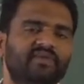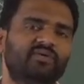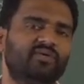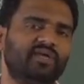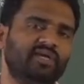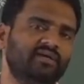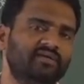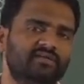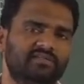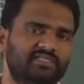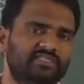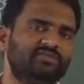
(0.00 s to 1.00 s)
Okay,
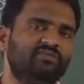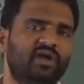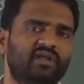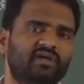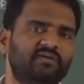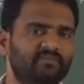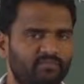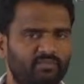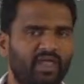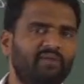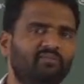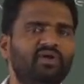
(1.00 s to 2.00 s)
this is what
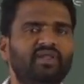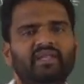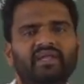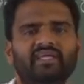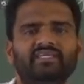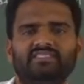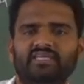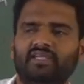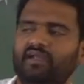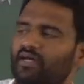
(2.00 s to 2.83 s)
black body radiation,